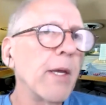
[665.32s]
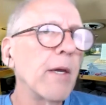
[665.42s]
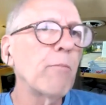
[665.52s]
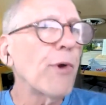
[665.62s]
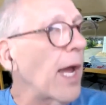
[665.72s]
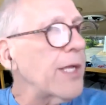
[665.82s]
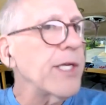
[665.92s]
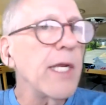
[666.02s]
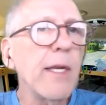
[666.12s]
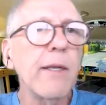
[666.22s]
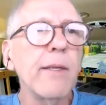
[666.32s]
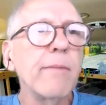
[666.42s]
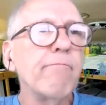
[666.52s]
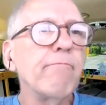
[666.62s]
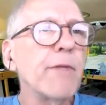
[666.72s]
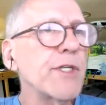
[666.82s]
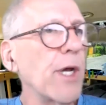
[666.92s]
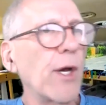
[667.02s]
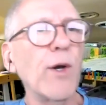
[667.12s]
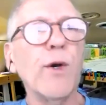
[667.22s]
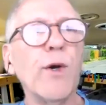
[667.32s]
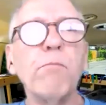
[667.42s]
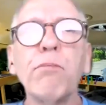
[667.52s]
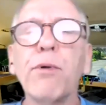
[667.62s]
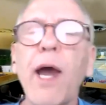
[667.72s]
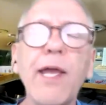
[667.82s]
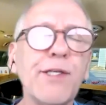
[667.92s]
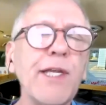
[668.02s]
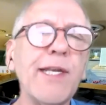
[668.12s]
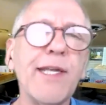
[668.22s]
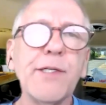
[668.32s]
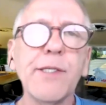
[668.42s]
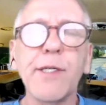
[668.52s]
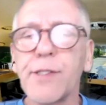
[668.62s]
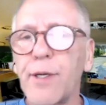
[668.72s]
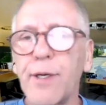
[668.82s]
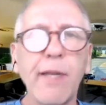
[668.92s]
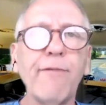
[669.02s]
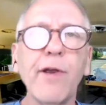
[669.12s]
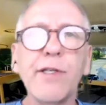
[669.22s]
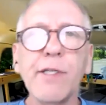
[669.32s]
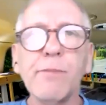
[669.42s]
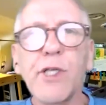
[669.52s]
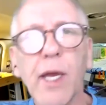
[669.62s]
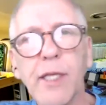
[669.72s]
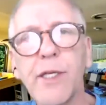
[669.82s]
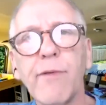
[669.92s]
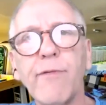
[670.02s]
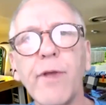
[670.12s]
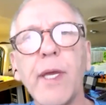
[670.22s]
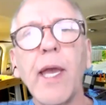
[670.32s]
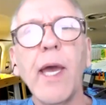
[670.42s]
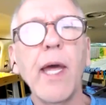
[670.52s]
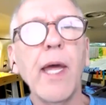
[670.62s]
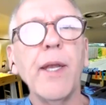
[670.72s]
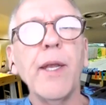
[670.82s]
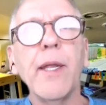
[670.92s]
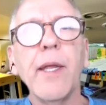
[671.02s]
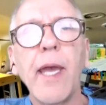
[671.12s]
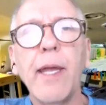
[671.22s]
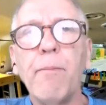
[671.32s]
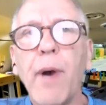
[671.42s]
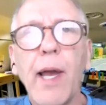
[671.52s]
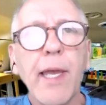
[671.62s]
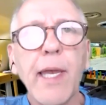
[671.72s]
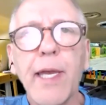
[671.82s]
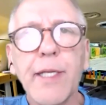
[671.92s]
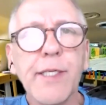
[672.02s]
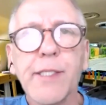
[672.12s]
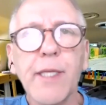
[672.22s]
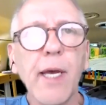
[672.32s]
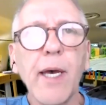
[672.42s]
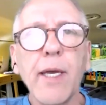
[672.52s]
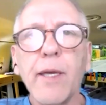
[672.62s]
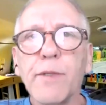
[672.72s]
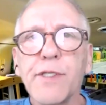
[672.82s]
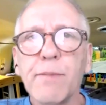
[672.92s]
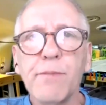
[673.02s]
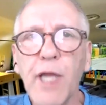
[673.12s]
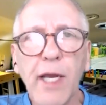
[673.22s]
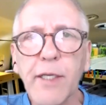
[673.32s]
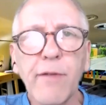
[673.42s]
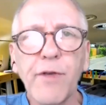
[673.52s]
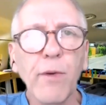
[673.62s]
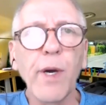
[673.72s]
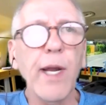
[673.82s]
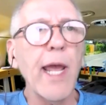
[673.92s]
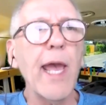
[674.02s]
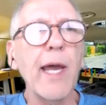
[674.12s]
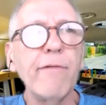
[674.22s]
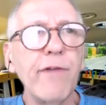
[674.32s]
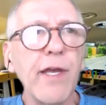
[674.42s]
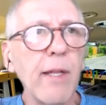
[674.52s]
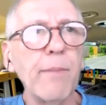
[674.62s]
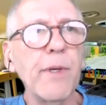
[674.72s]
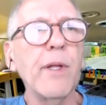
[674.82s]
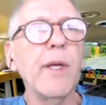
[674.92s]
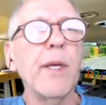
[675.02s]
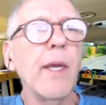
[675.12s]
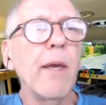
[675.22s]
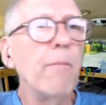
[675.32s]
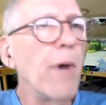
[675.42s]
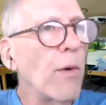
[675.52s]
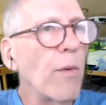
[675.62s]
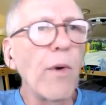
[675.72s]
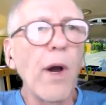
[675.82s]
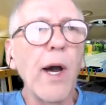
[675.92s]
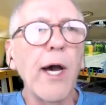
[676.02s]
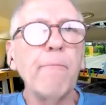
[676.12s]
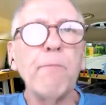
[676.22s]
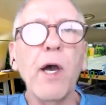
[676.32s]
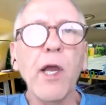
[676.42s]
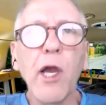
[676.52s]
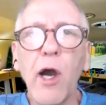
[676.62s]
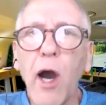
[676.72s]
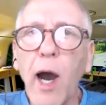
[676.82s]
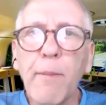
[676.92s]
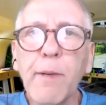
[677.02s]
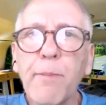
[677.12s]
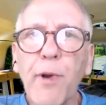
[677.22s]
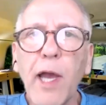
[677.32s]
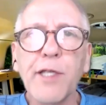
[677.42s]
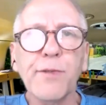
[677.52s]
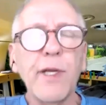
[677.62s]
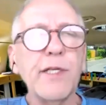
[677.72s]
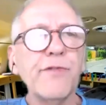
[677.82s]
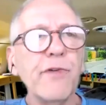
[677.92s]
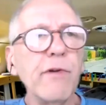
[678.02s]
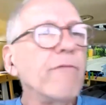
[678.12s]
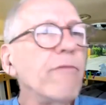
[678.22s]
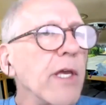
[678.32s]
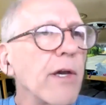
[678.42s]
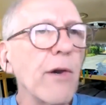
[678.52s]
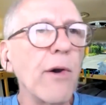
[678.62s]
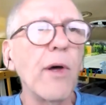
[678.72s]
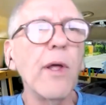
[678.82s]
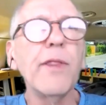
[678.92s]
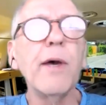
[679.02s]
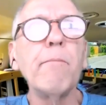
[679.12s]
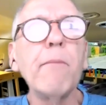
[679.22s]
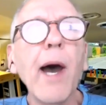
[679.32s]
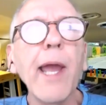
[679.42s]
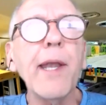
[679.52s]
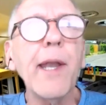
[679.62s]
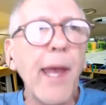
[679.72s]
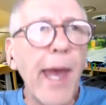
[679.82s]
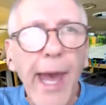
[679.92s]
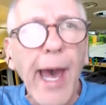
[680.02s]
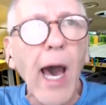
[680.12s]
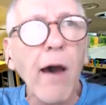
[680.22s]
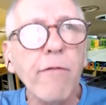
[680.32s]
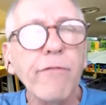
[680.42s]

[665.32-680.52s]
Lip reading: Pricing. So pricing is certainly very subjective, and in my case, it was subjective to what I had available. But a common price range for a vehicle that might have